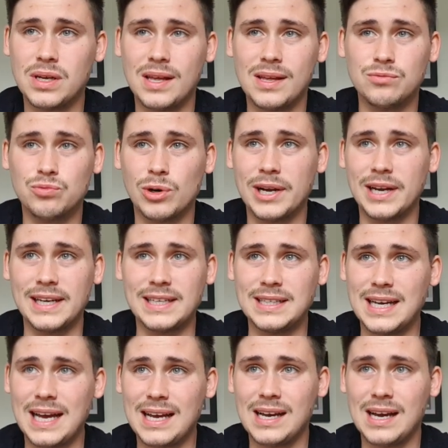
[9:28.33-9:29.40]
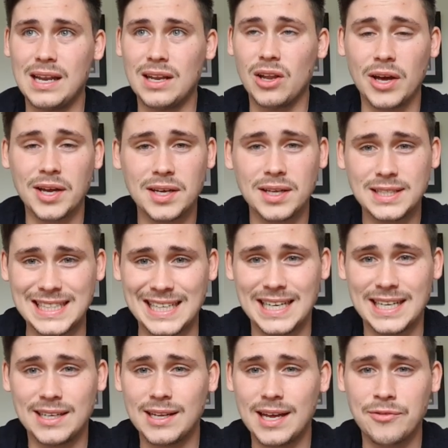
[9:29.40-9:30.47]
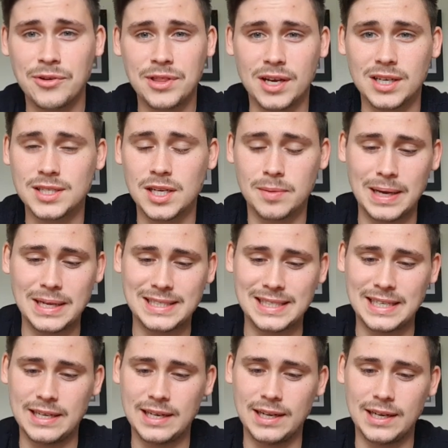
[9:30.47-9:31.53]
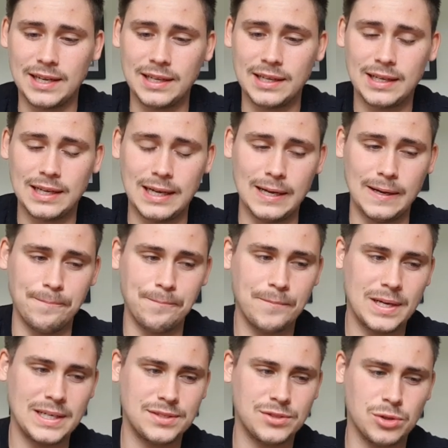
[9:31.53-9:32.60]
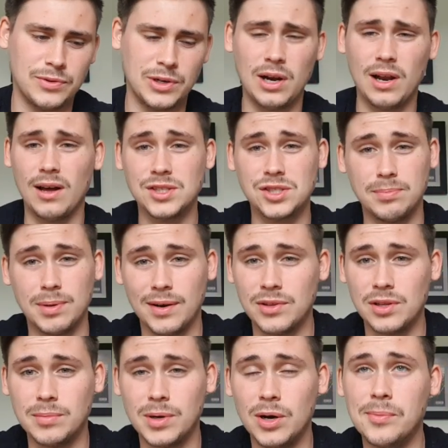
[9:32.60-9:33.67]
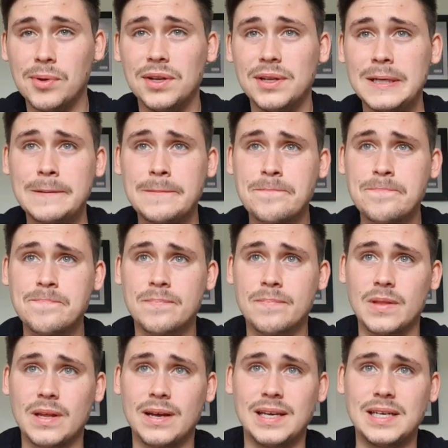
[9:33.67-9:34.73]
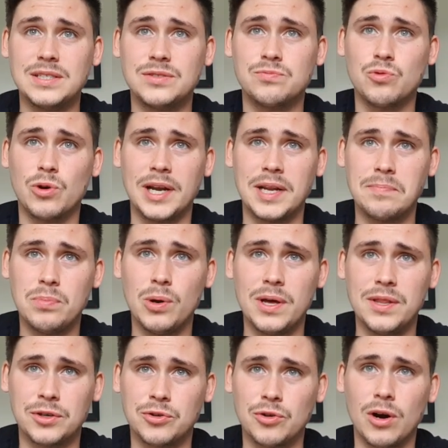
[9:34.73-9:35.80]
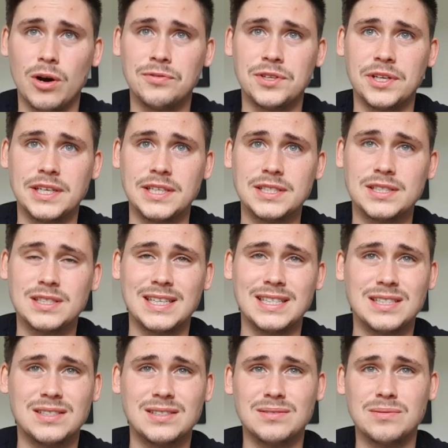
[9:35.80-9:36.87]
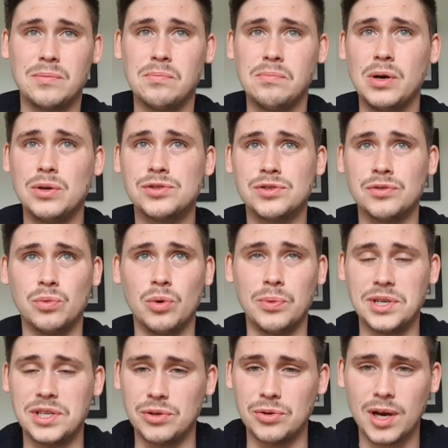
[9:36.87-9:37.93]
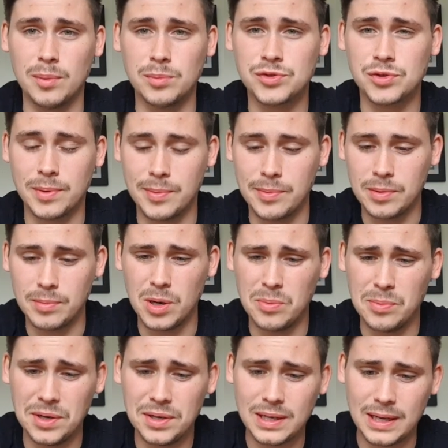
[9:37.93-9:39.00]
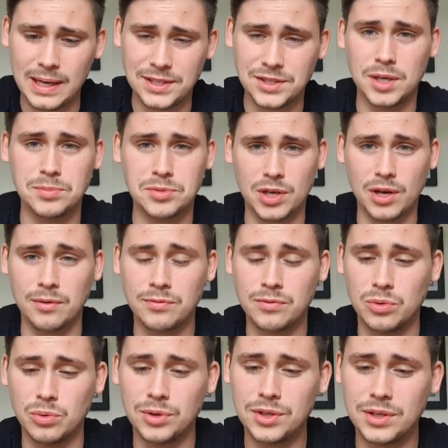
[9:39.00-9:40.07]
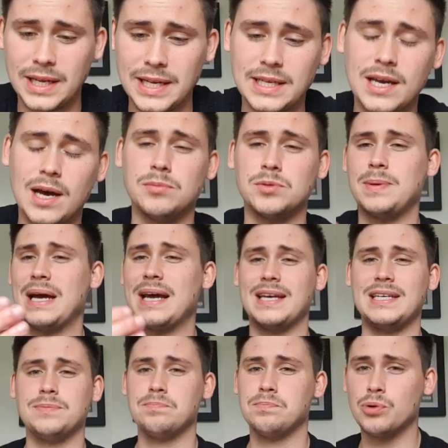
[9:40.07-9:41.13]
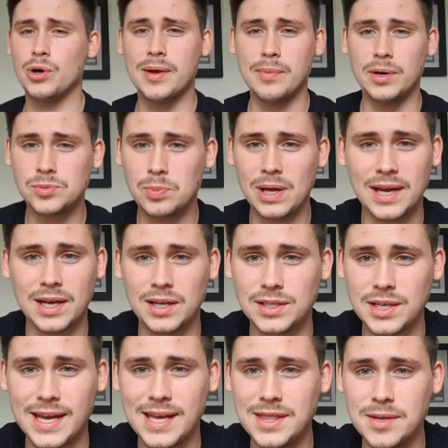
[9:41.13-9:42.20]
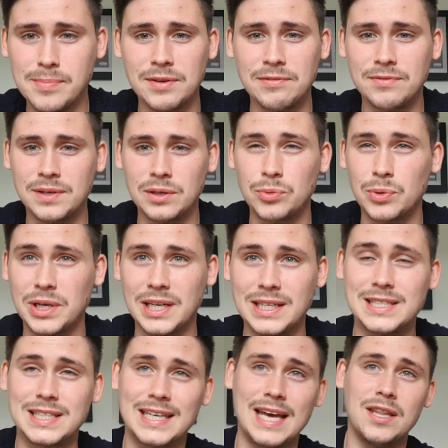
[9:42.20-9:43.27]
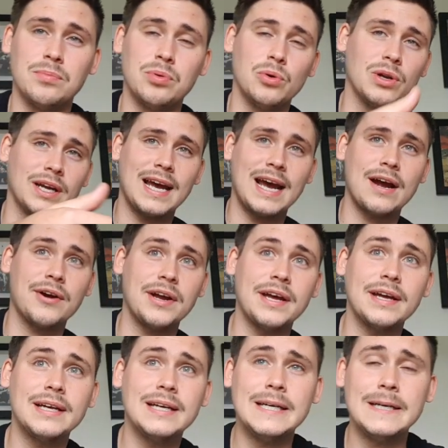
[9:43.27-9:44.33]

Really like Dean, everything I said about Dean earlier. Um, he's sort of a class above at the moment. He's really putting the graft in. He's he's most of what we do comes from him at the moment in terms of going forward. He comes back. He's pretty much playing in the midfield when he needs to get the ball and carry it.